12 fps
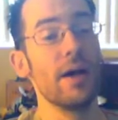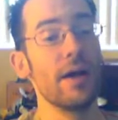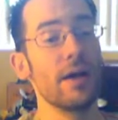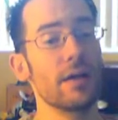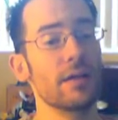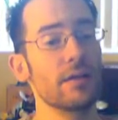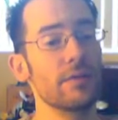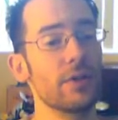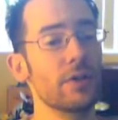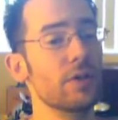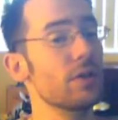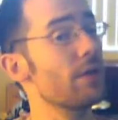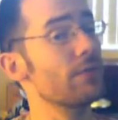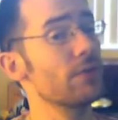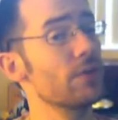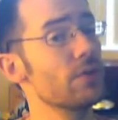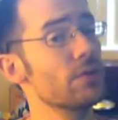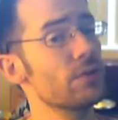And a very good
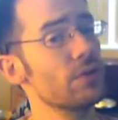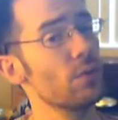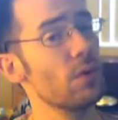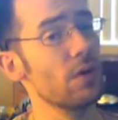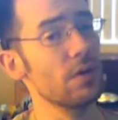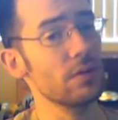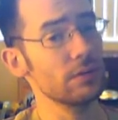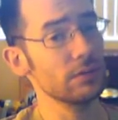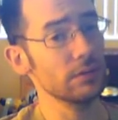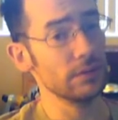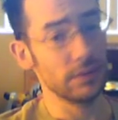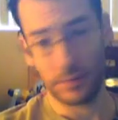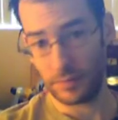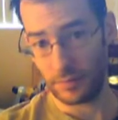afternoon to you all.